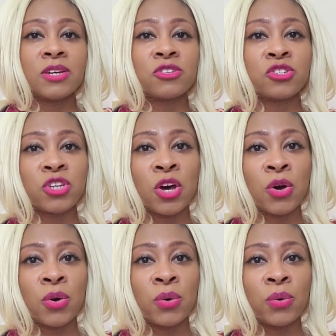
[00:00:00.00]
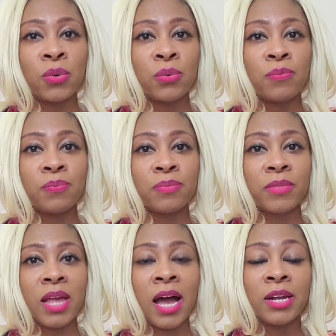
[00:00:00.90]
So
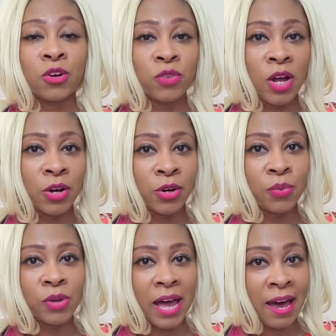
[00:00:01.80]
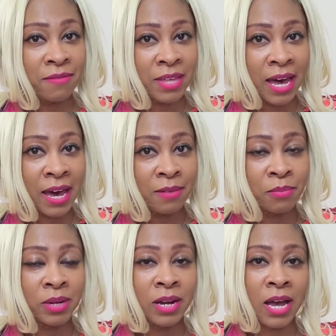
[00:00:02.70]
I no longer will have that,
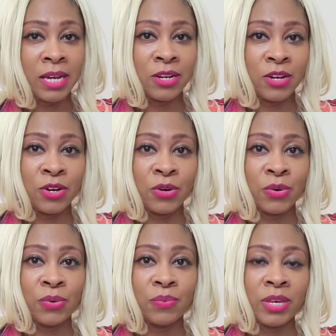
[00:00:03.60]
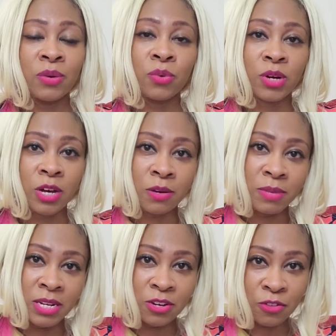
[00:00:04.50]
but I know it will come
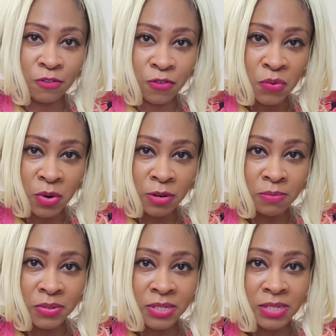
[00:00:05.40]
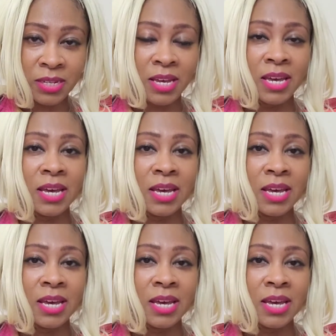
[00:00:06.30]
in other forms.